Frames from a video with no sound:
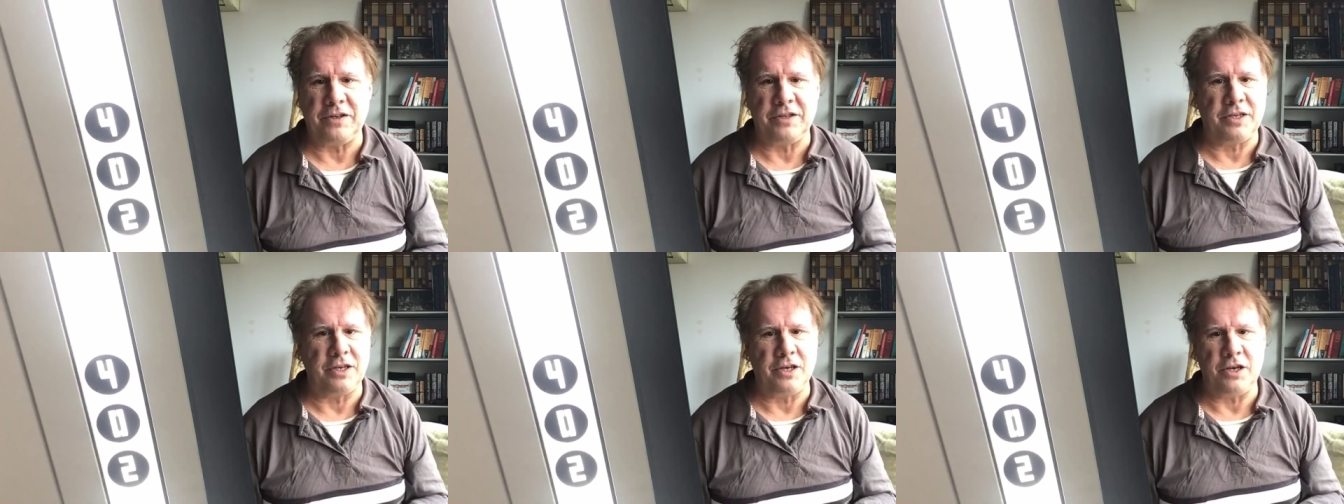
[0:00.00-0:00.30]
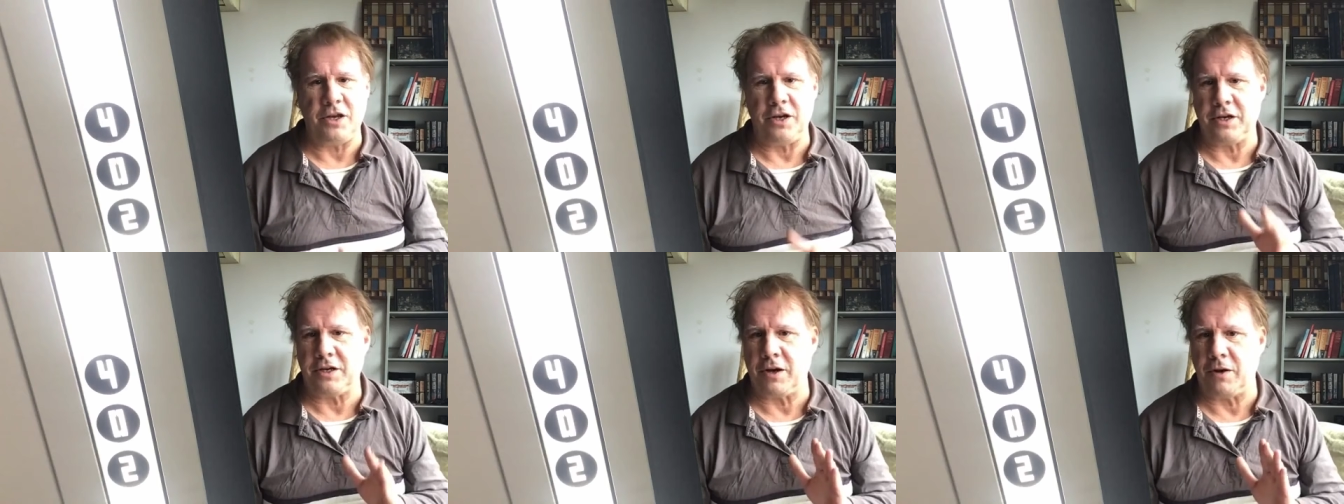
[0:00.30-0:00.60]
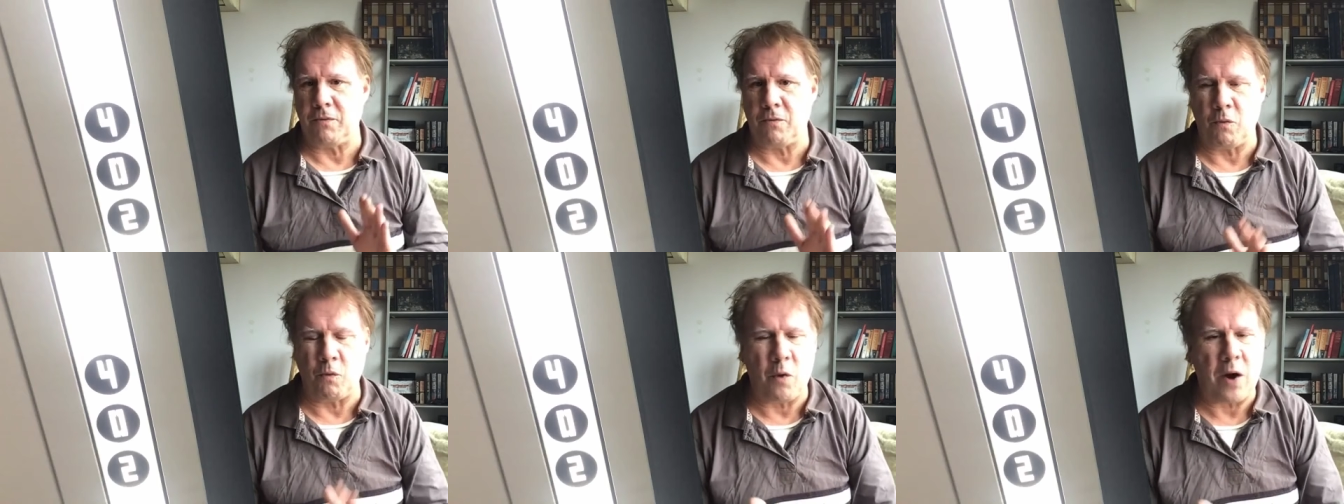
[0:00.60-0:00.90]
is that you
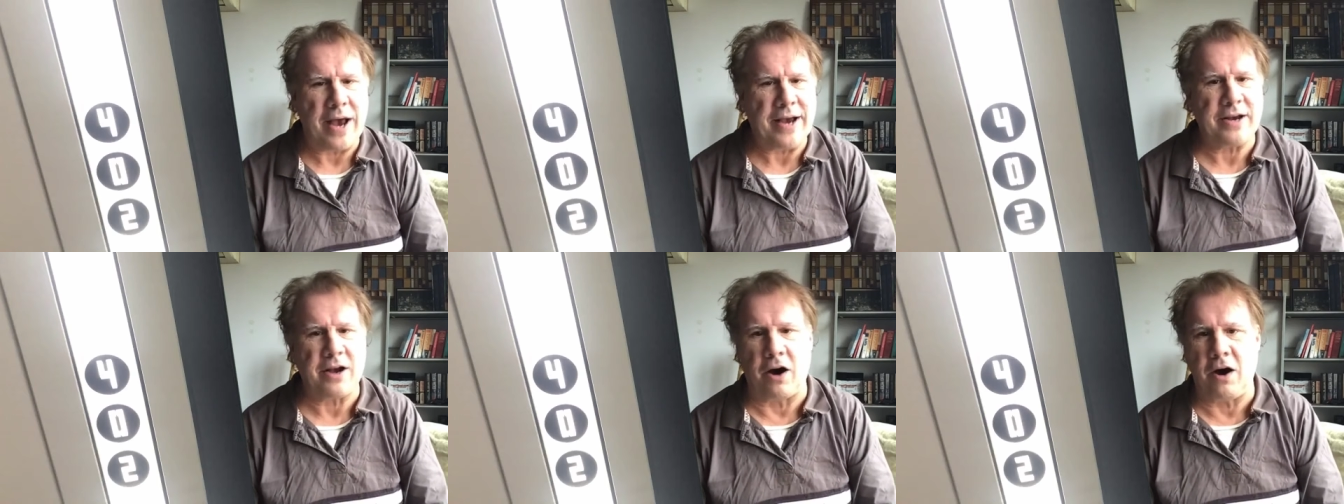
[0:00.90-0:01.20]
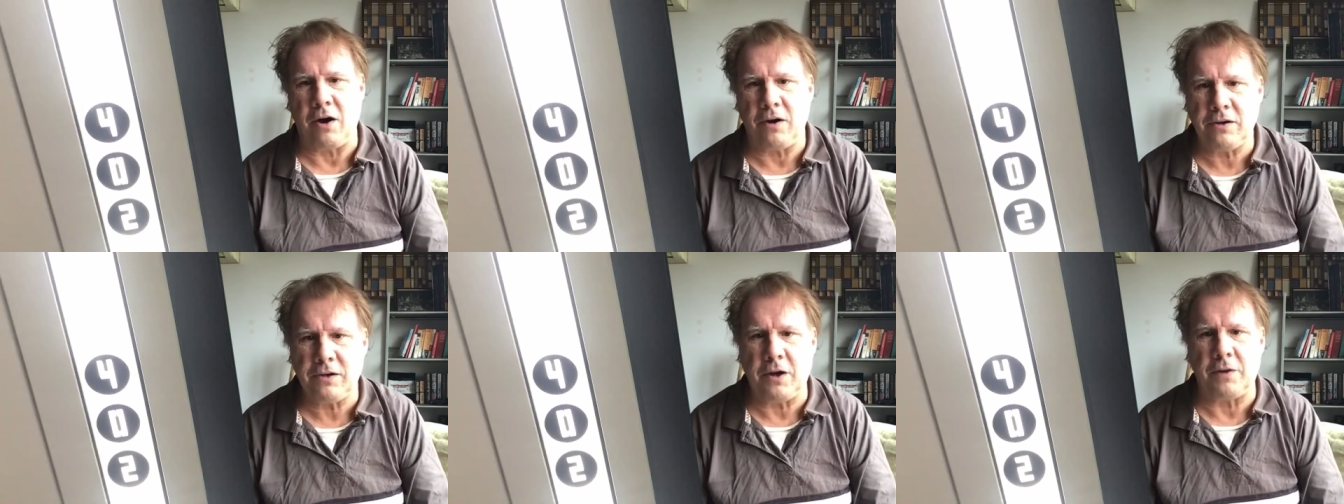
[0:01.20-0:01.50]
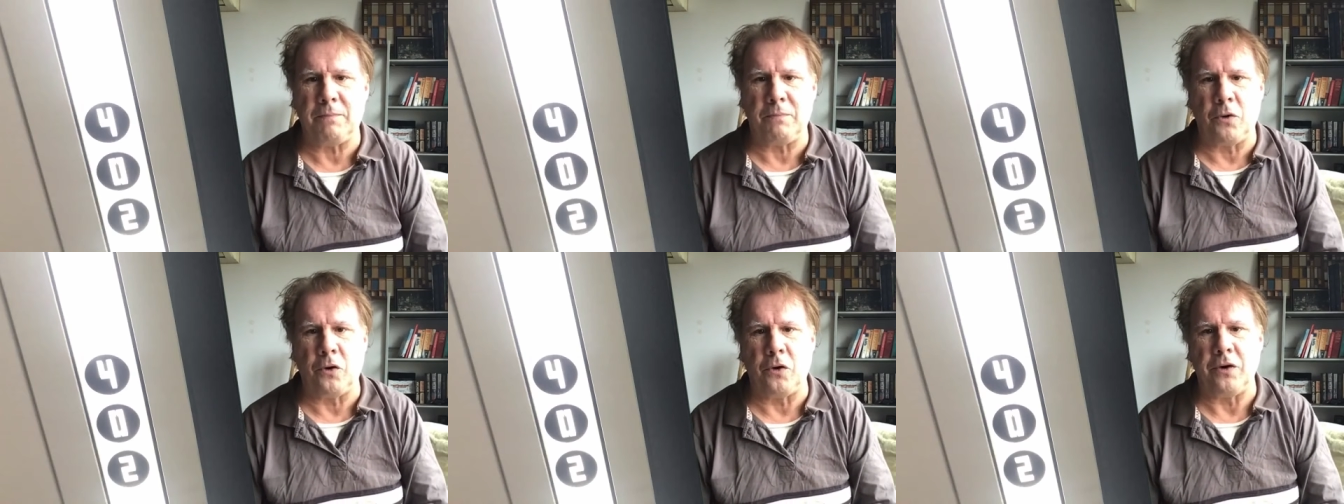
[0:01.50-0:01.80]
can whack a whole
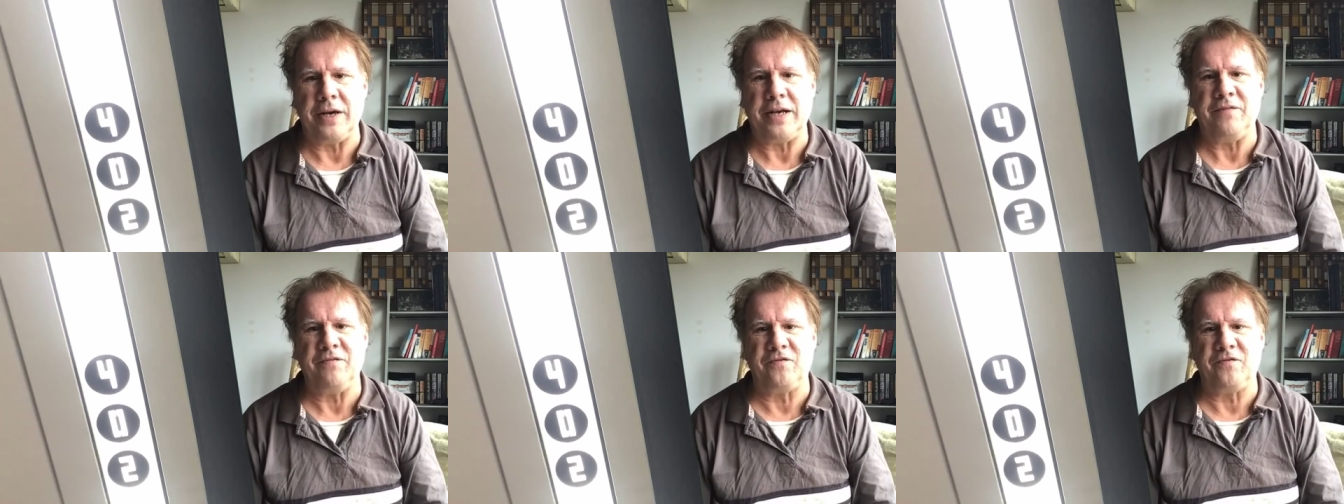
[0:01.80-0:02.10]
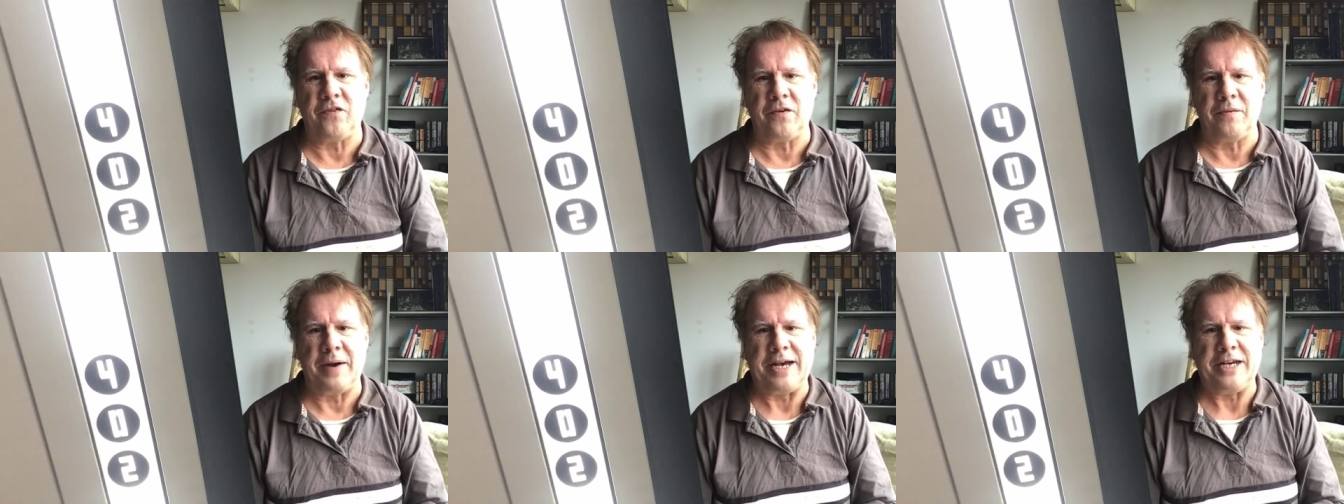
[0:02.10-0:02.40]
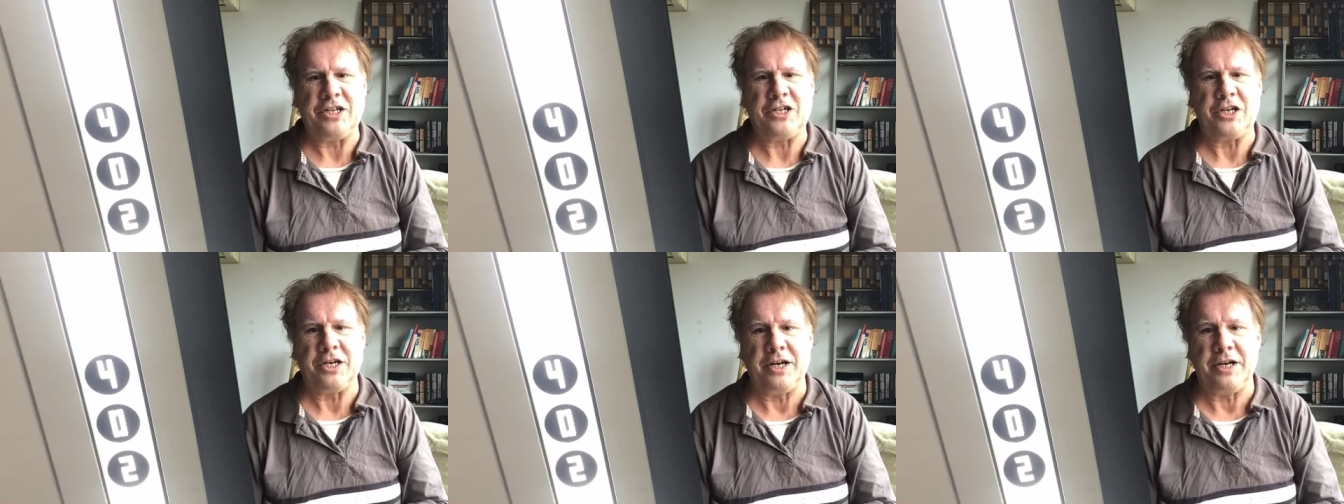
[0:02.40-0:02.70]
lot more
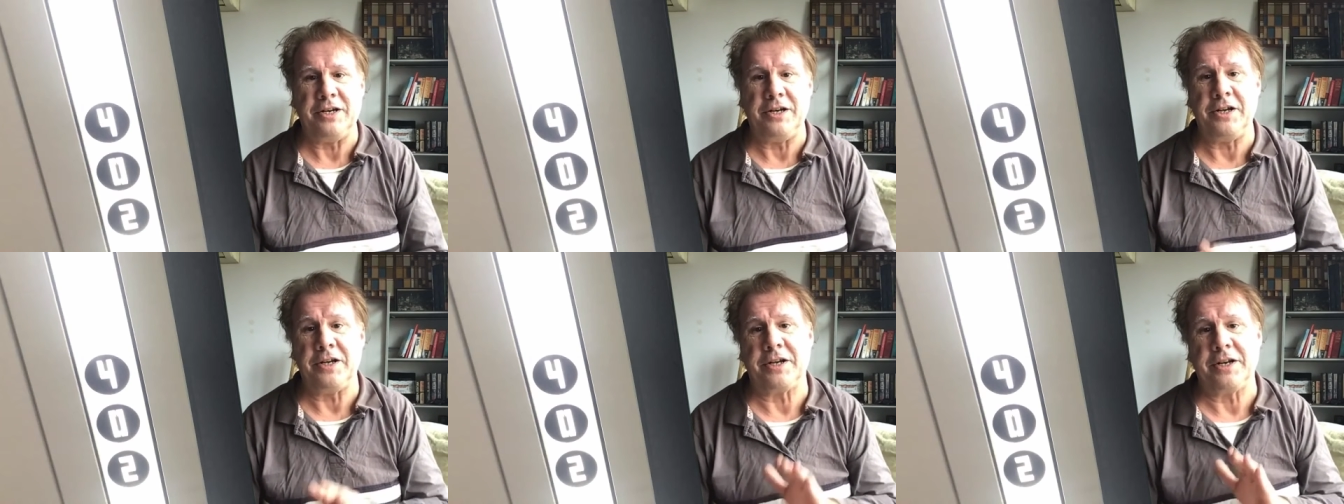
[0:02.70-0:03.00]
information in.